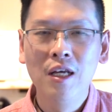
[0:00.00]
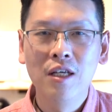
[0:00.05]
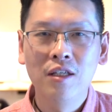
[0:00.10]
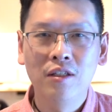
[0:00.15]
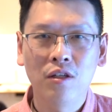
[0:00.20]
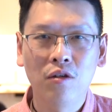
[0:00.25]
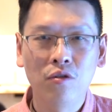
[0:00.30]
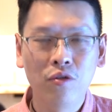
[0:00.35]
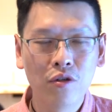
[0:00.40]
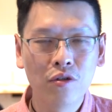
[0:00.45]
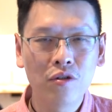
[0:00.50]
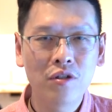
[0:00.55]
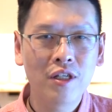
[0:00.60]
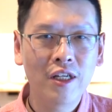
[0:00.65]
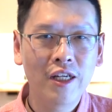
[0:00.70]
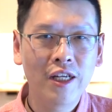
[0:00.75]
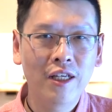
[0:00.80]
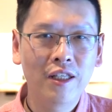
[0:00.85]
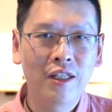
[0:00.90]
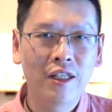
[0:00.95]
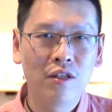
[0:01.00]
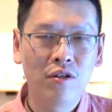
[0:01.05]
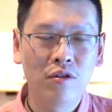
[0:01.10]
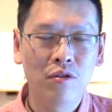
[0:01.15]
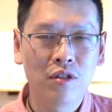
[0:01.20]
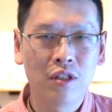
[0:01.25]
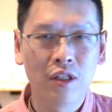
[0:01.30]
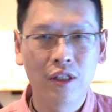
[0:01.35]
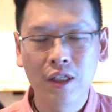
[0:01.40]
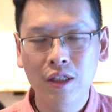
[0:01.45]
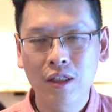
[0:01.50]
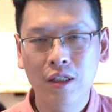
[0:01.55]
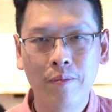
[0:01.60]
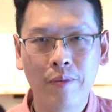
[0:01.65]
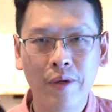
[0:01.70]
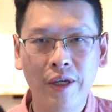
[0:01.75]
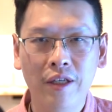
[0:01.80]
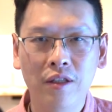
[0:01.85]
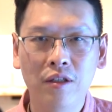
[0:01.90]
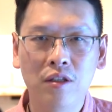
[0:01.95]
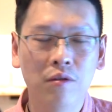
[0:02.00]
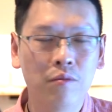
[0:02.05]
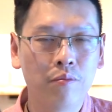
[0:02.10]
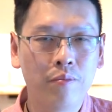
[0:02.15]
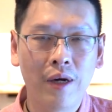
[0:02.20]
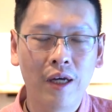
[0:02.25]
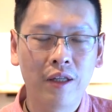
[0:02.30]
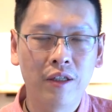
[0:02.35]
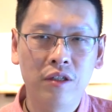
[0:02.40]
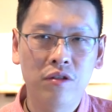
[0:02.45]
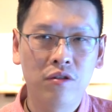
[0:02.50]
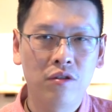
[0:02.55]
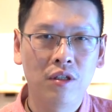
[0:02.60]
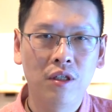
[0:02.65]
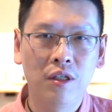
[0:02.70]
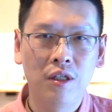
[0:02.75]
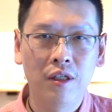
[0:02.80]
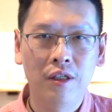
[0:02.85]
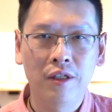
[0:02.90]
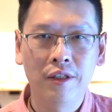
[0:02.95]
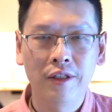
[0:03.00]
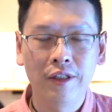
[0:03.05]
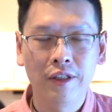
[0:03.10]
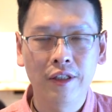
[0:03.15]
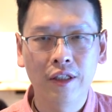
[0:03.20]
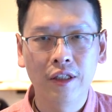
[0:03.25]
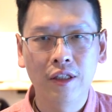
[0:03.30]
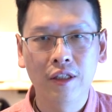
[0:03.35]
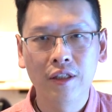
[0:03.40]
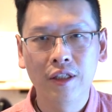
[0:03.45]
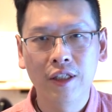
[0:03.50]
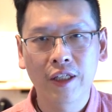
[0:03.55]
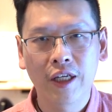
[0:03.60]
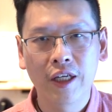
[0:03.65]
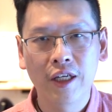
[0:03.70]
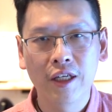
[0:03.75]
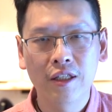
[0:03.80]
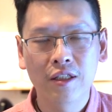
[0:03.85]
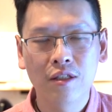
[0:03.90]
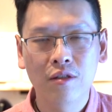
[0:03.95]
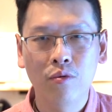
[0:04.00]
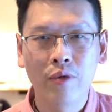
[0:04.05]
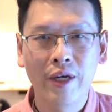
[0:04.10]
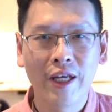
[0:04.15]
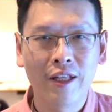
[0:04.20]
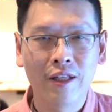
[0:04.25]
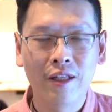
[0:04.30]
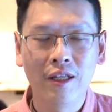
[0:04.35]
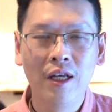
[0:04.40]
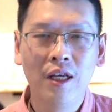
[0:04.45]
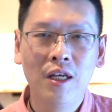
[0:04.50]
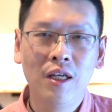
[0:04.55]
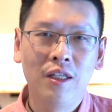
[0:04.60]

So usually they use discipline to punish the kids when